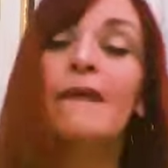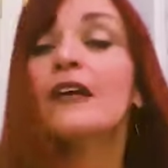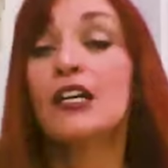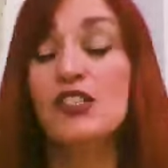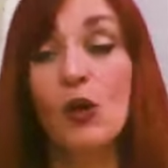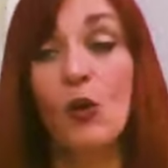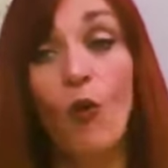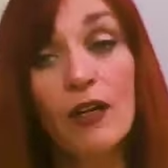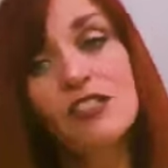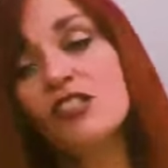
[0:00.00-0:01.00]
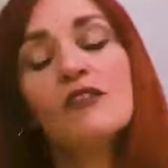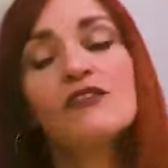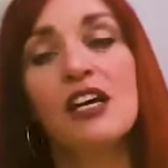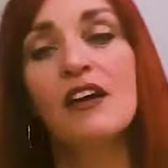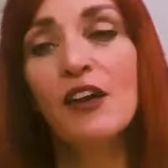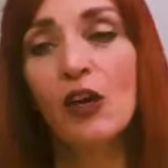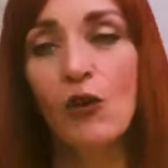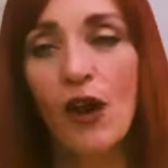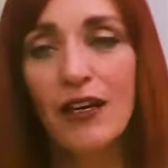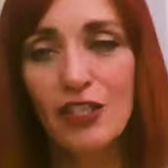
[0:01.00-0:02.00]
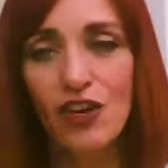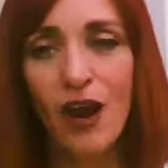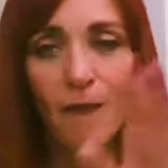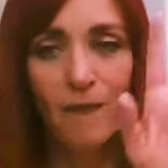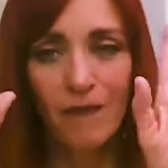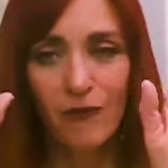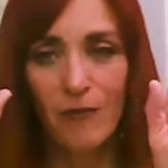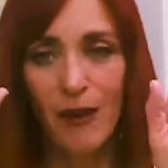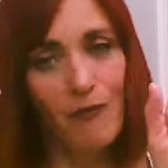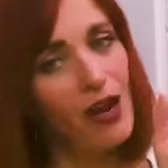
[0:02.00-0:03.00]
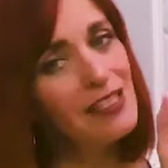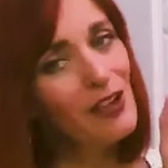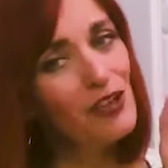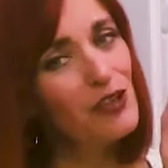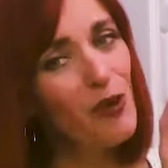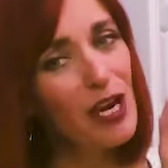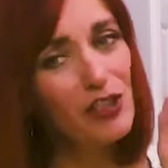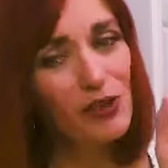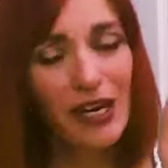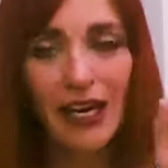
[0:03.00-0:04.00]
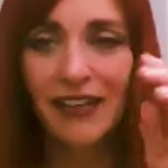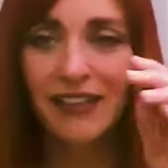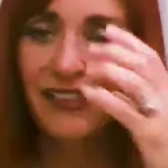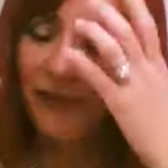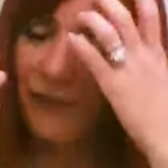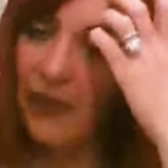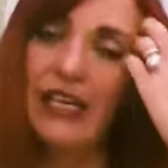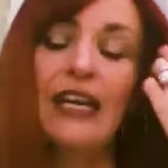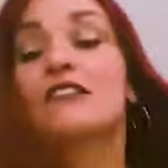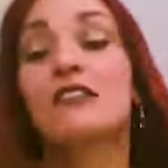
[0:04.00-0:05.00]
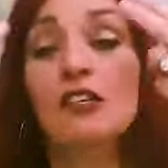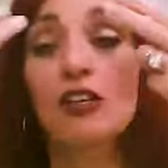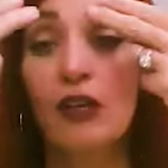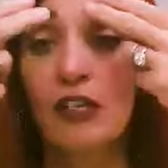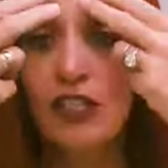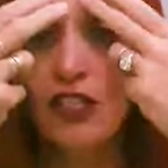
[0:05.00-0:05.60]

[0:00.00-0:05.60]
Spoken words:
So once you've done the karate chop, remember I told you wash your hands. The next thing you're going to